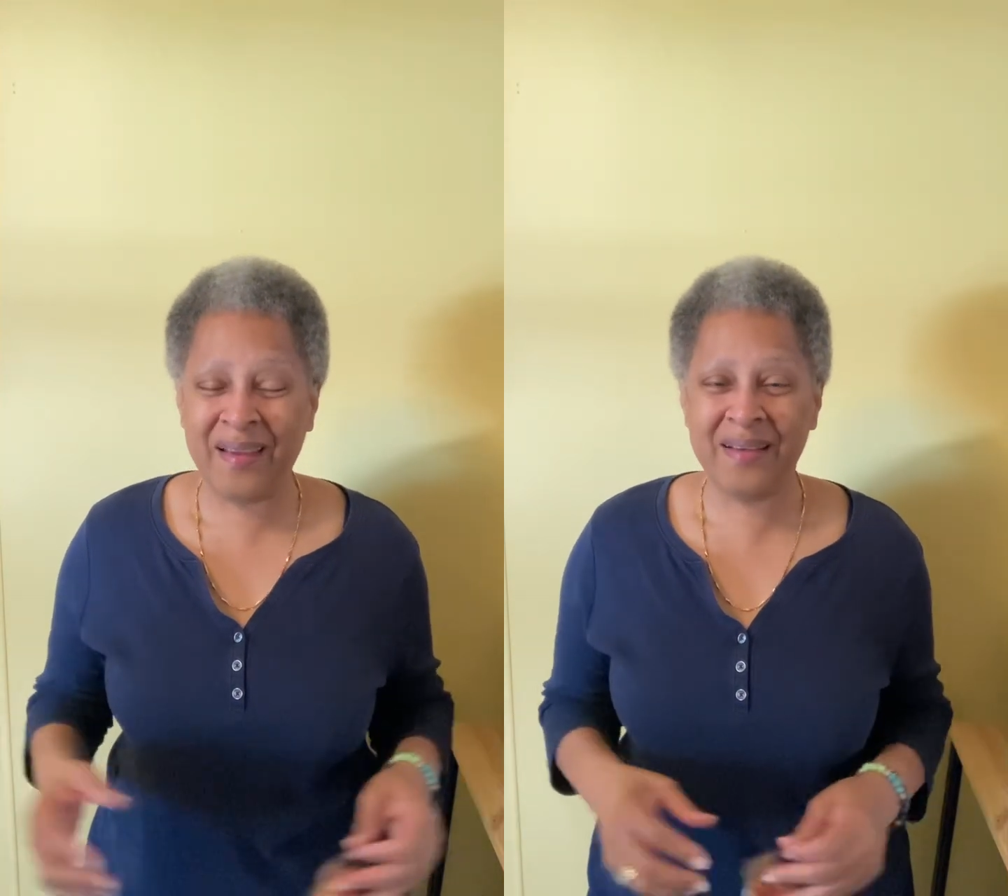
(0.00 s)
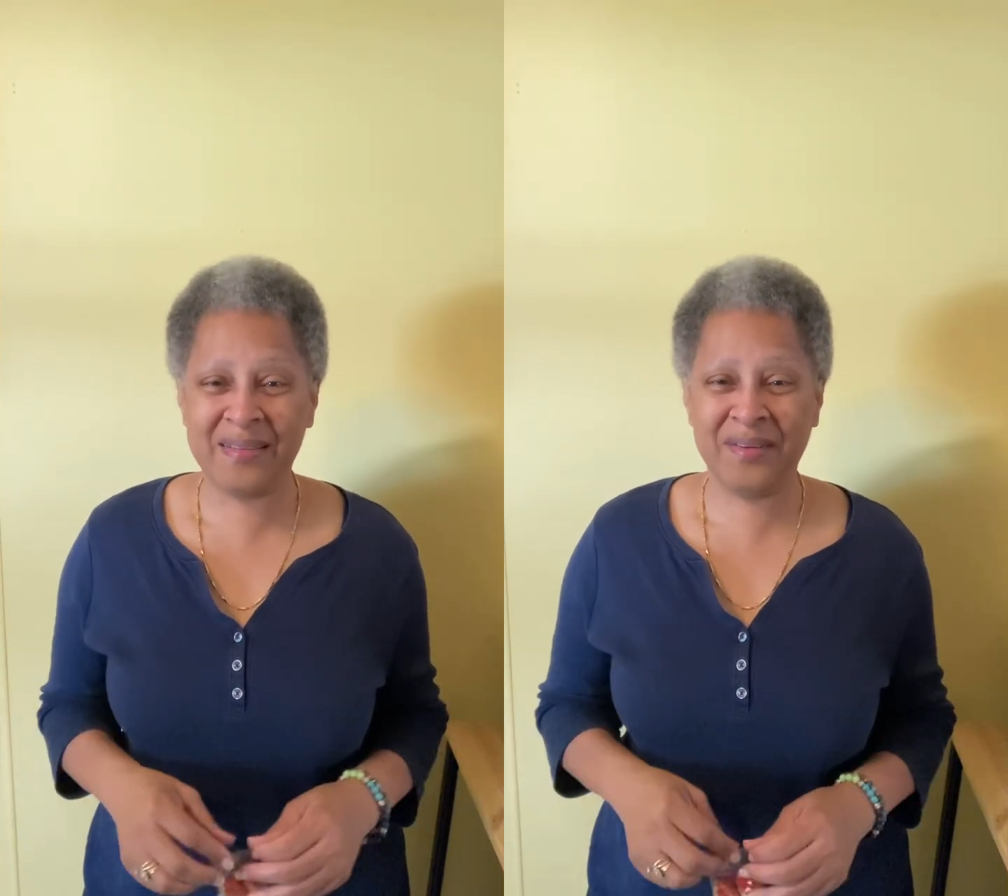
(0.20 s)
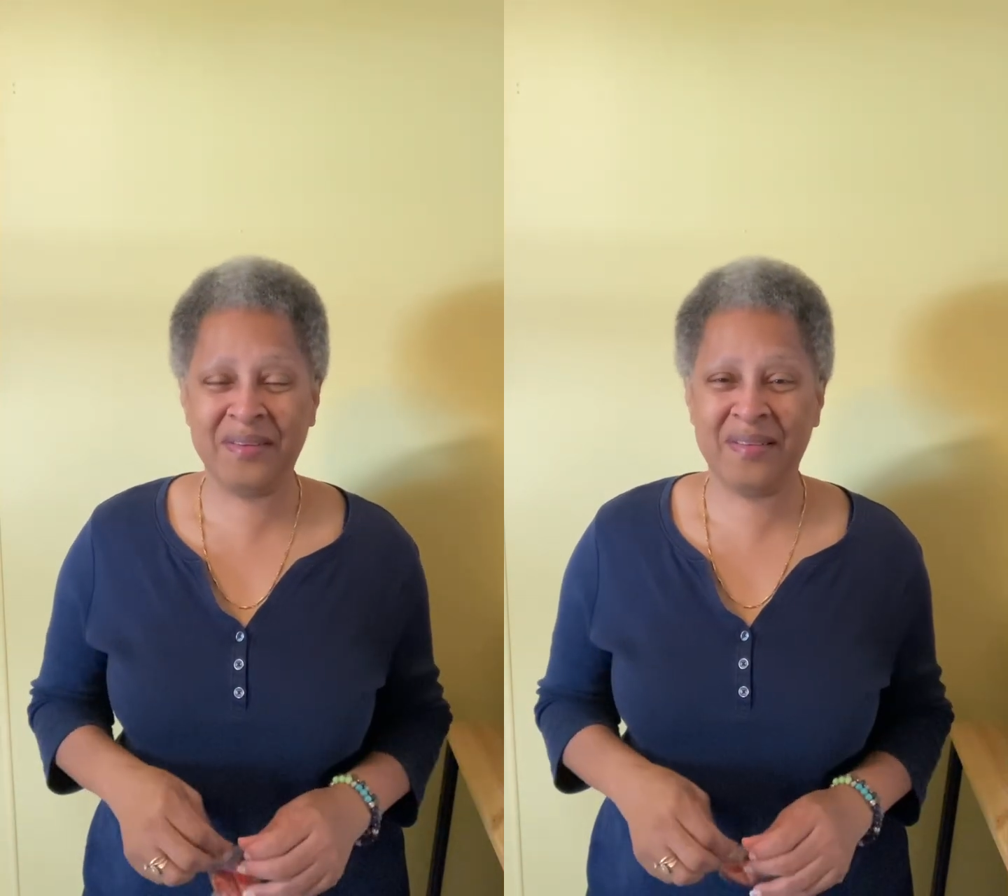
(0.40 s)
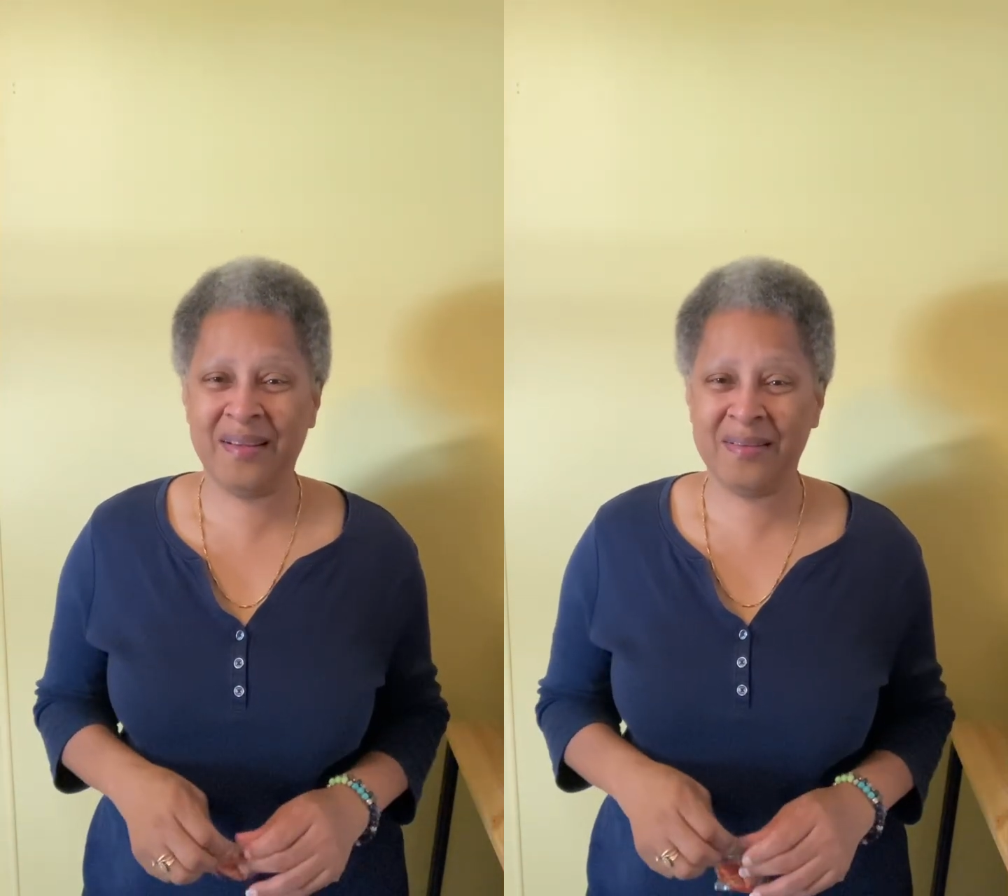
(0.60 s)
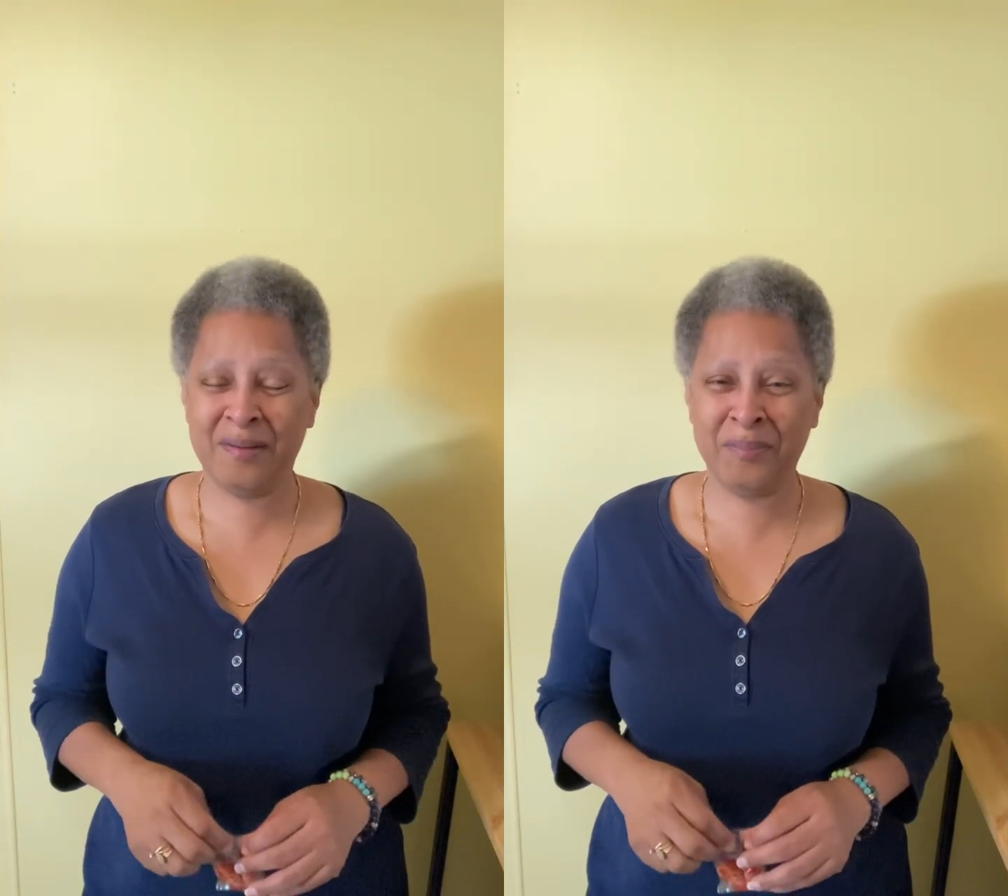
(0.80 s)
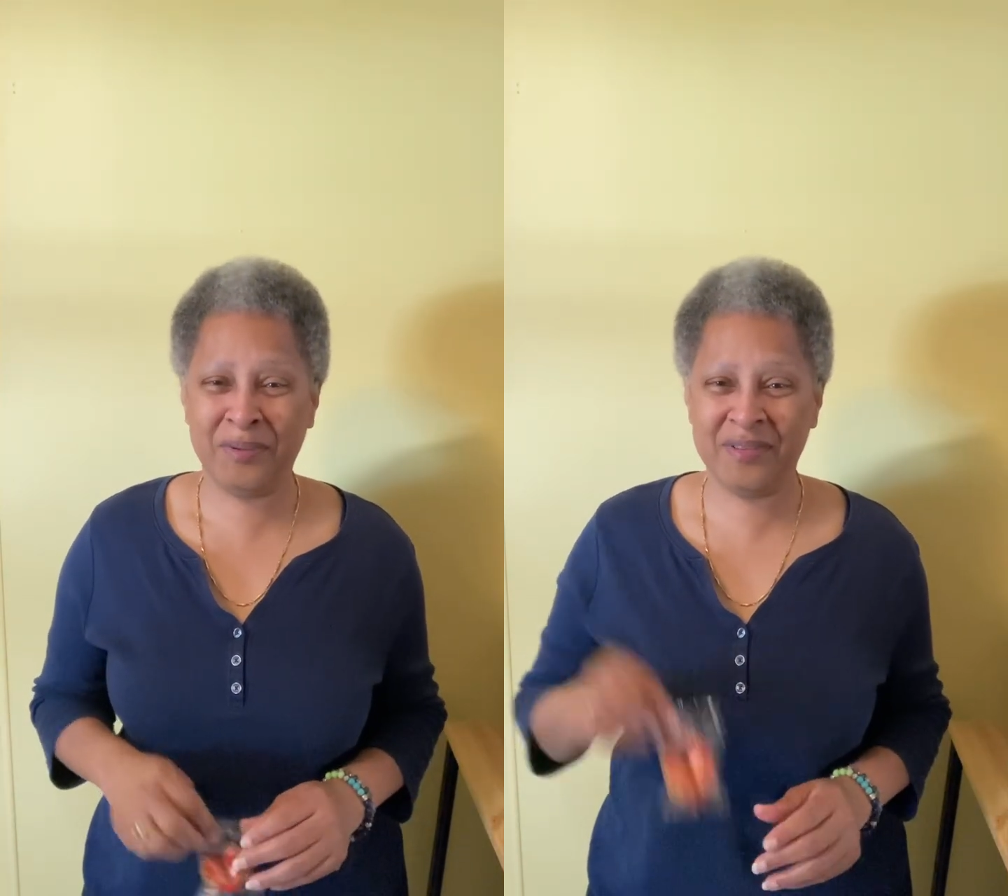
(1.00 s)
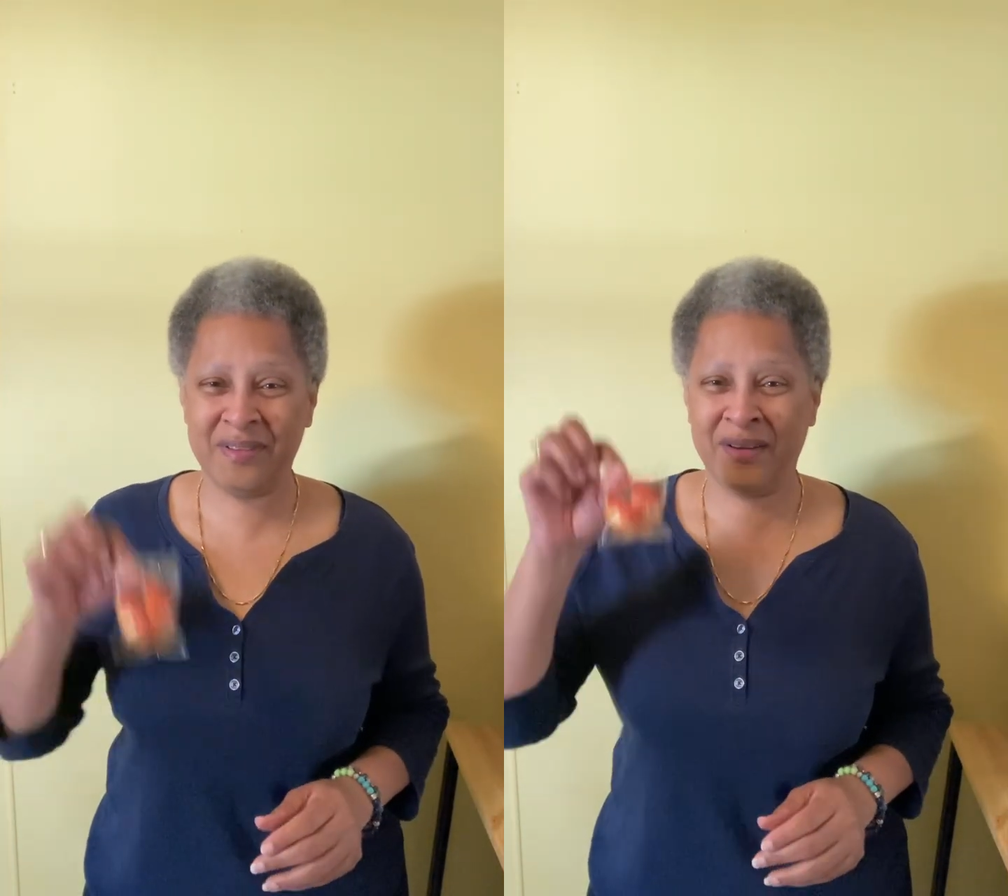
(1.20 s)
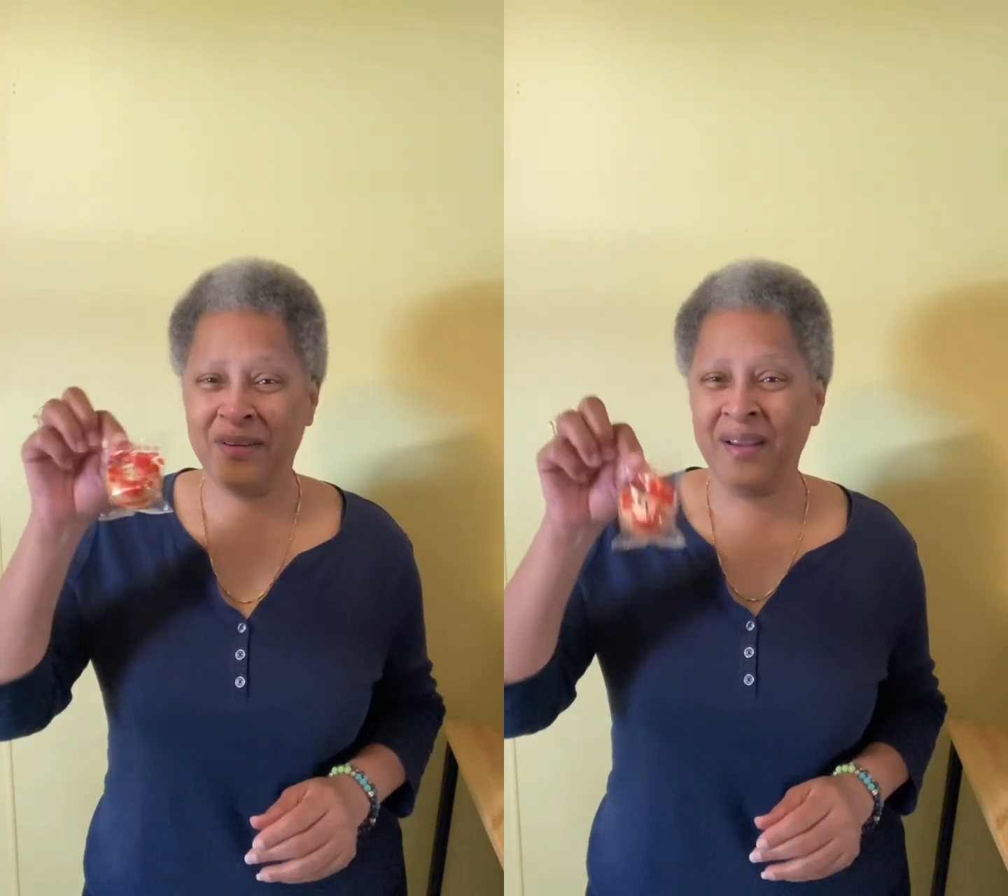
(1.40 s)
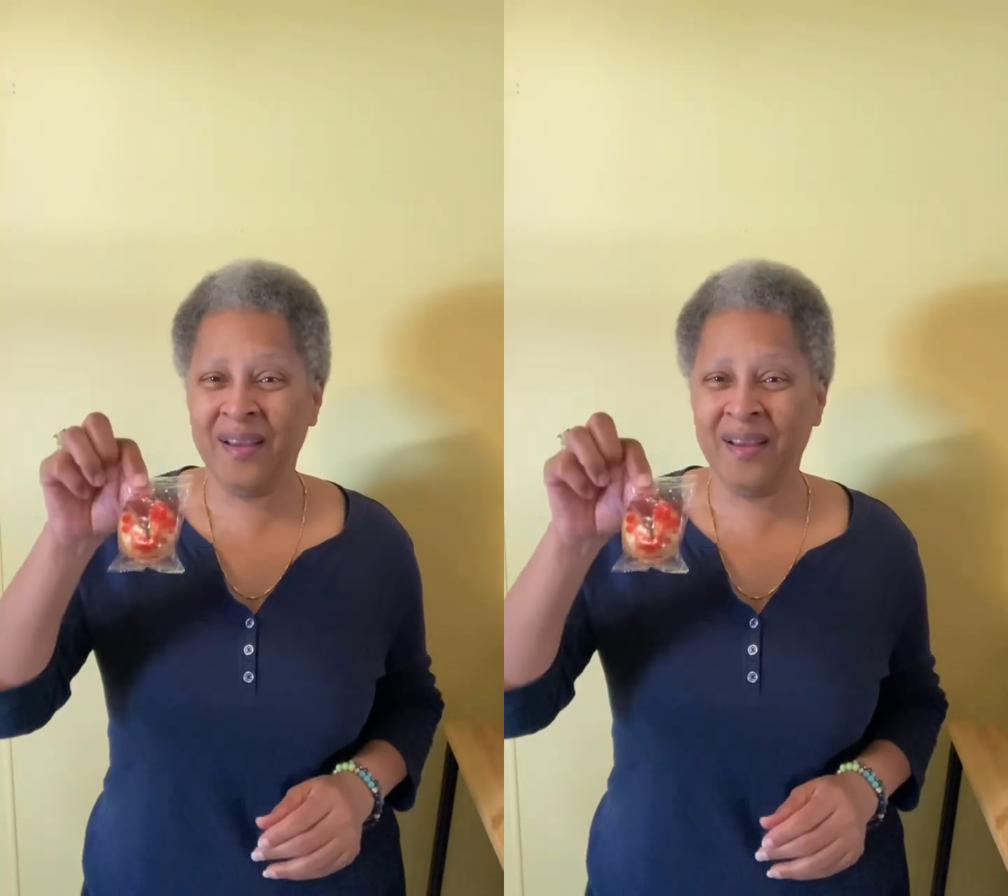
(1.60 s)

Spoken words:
So it's that simple. So